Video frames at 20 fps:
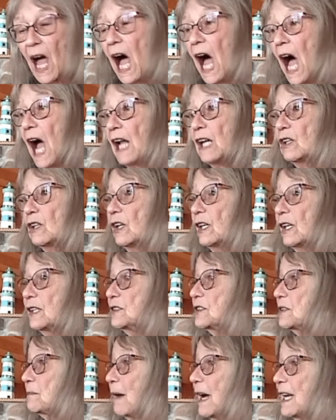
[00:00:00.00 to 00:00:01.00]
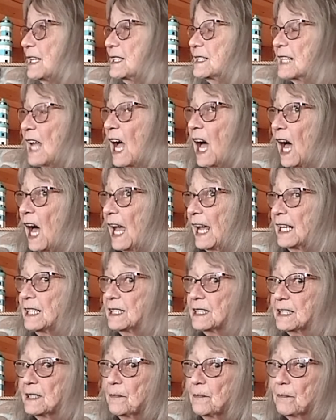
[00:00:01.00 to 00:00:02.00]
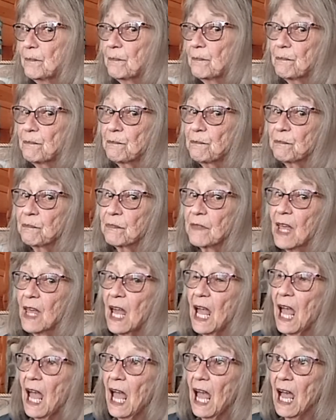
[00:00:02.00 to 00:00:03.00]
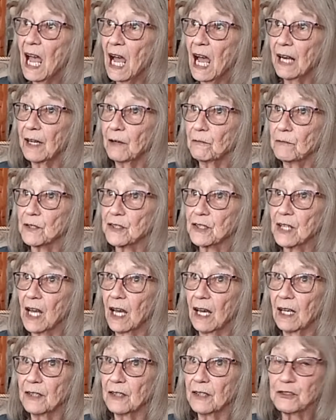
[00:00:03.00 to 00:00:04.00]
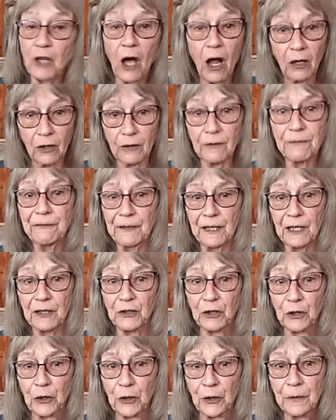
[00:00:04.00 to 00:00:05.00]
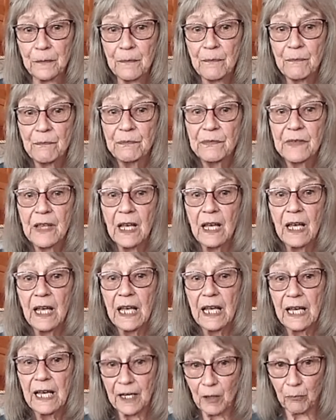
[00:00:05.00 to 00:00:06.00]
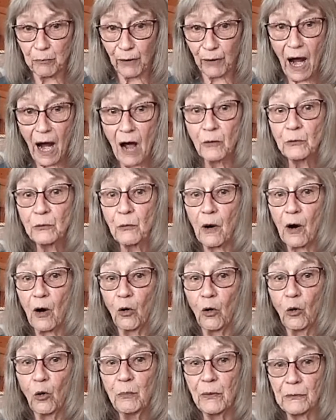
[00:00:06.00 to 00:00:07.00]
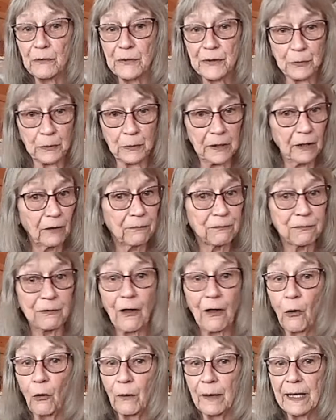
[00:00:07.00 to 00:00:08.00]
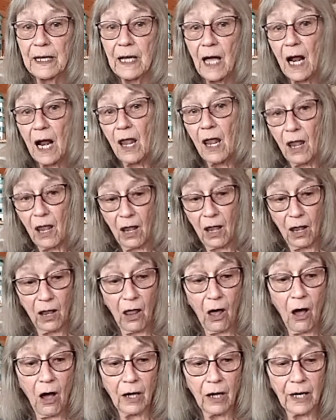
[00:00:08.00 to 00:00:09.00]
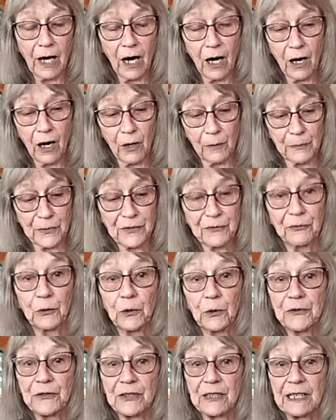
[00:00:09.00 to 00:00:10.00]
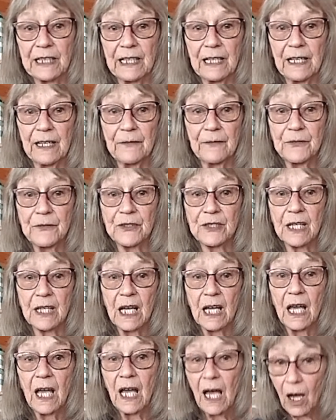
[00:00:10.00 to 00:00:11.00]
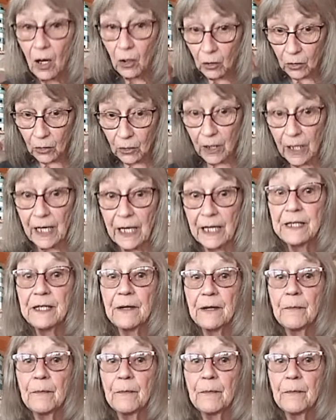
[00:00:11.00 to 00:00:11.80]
I looked to my side, and it was a taller figure in a brown robe. It was real flowy, long arms, full sleeves, hood.